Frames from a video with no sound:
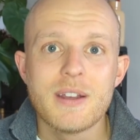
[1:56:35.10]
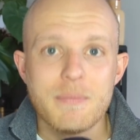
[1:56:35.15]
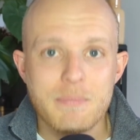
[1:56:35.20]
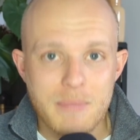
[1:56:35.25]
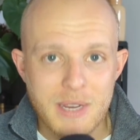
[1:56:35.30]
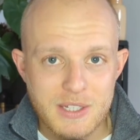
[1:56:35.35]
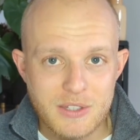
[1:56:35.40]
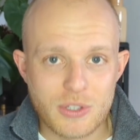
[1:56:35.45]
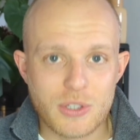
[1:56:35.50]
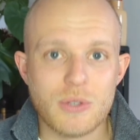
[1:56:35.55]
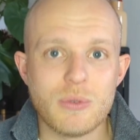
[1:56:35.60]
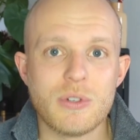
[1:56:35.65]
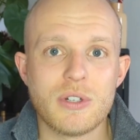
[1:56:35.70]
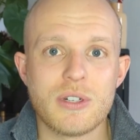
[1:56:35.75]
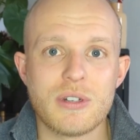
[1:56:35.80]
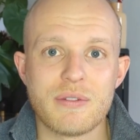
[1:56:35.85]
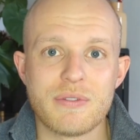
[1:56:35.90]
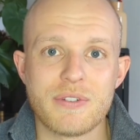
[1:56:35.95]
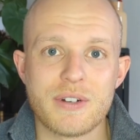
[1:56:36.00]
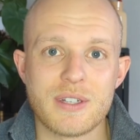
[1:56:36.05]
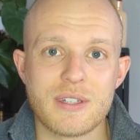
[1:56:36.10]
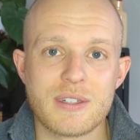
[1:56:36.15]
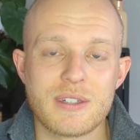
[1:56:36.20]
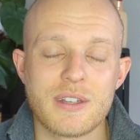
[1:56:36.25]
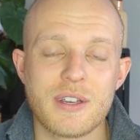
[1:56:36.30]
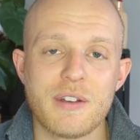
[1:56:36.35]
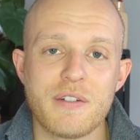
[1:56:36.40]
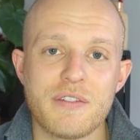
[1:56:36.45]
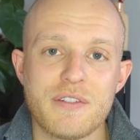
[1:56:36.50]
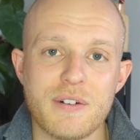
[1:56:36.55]
Makes a huge
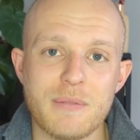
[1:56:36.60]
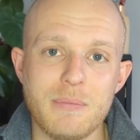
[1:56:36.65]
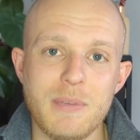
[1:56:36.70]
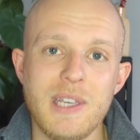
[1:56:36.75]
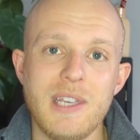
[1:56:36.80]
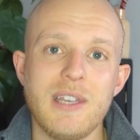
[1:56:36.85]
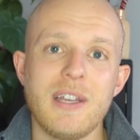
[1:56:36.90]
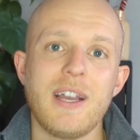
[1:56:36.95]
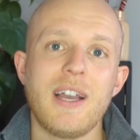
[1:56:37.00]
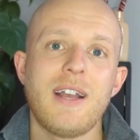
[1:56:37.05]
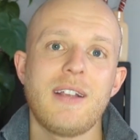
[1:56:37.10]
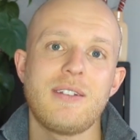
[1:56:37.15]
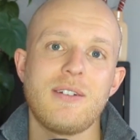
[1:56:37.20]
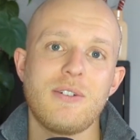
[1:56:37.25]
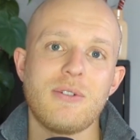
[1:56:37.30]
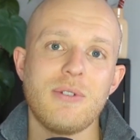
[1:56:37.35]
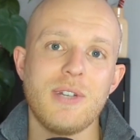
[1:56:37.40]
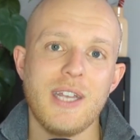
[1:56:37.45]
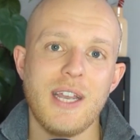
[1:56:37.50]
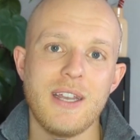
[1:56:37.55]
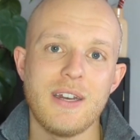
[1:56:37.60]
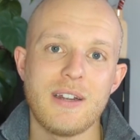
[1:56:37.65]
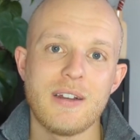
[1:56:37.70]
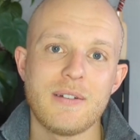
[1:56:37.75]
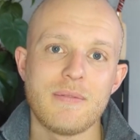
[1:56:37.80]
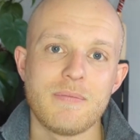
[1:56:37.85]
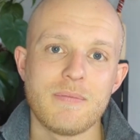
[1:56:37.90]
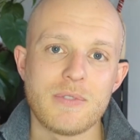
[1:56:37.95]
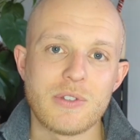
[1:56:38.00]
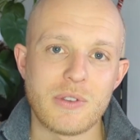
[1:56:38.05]
difference for me as a
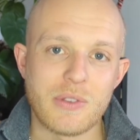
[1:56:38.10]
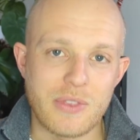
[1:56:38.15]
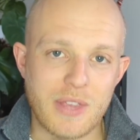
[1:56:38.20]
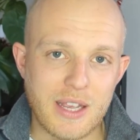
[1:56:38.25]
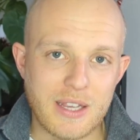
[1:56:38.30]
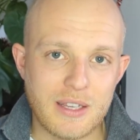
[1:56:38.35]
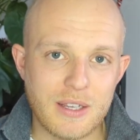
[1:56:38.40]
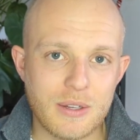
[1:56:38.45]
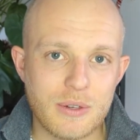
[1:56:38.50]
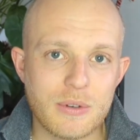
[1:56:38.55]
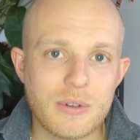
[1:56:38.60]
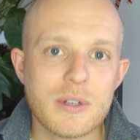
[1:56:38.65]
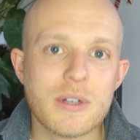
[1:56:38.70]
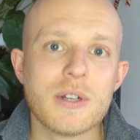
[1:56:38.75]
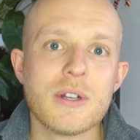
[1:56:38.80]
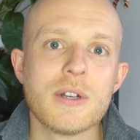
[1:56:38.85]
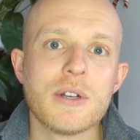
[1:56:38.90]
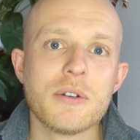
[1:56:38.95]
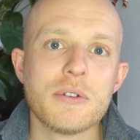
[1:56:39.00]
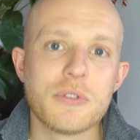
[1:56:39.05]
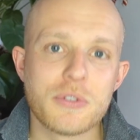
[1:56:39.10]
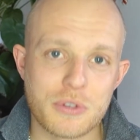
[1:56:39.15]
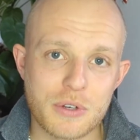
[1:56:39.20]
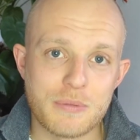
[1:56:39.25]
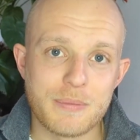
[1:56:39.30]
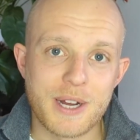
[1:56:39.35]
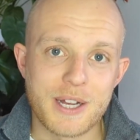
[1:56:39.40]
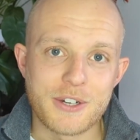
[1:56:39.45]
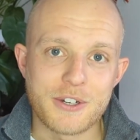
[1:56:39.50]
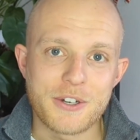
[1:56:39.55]
creator. So thank you
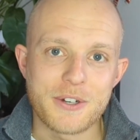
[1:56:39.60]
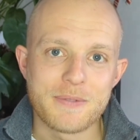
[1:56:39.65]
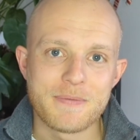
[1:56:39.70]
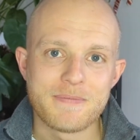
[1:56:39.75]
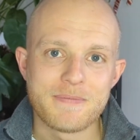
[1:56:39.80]
so much.